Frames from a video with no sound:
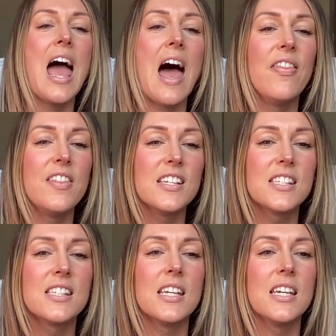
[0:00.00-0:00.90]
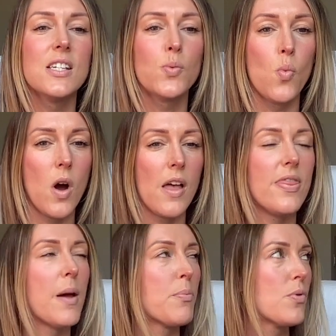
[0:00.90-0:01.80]
And this is
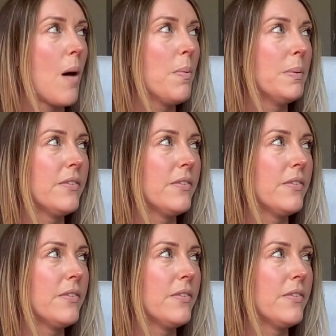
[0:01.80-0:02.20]
one probably